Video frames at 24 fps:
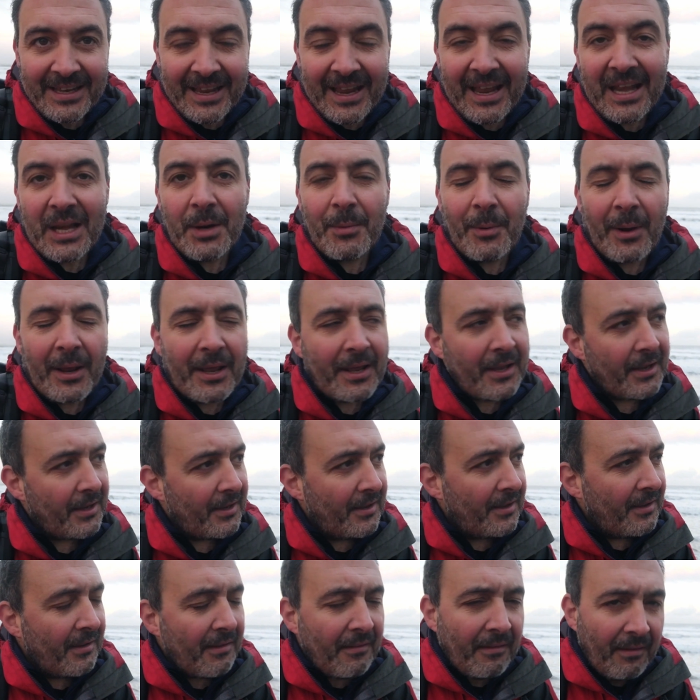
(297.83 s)
Anyway,
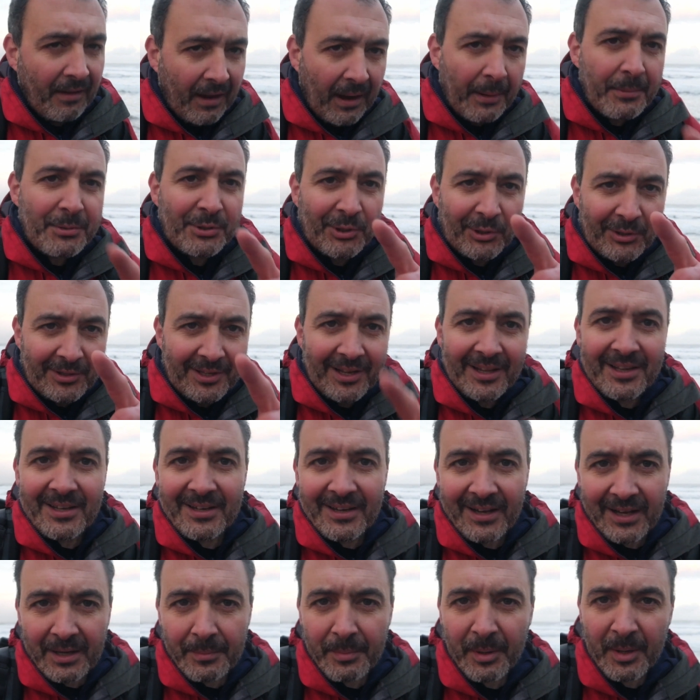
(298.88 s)
I was going to tell you a
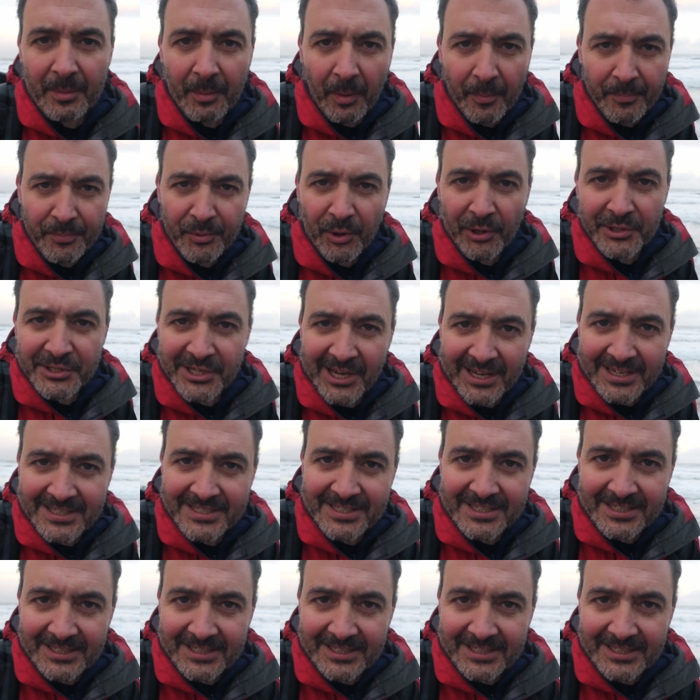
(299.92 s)
little bit about projects.